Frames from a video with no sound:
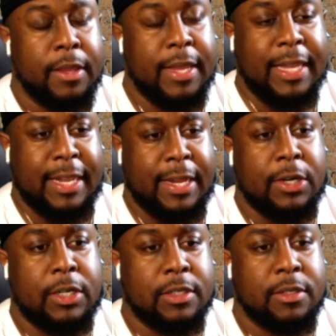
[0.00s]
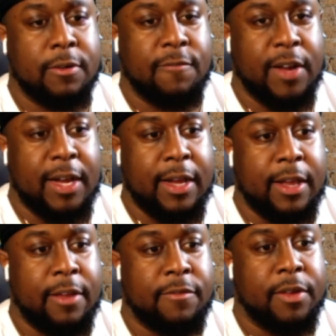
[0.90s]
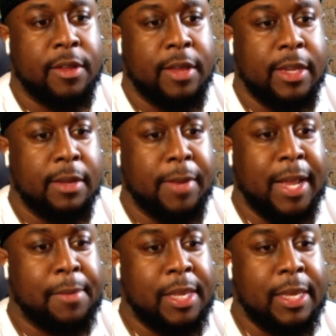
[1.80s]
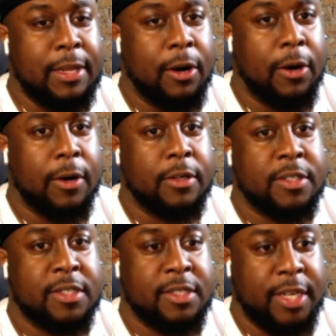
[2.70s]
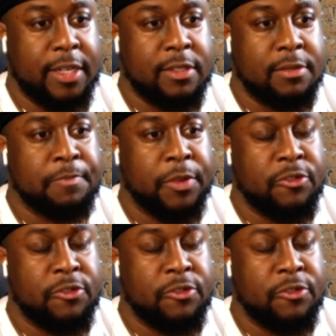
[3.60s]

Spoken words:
The Atlanta Hawks are five, and then the Miami Heat are six.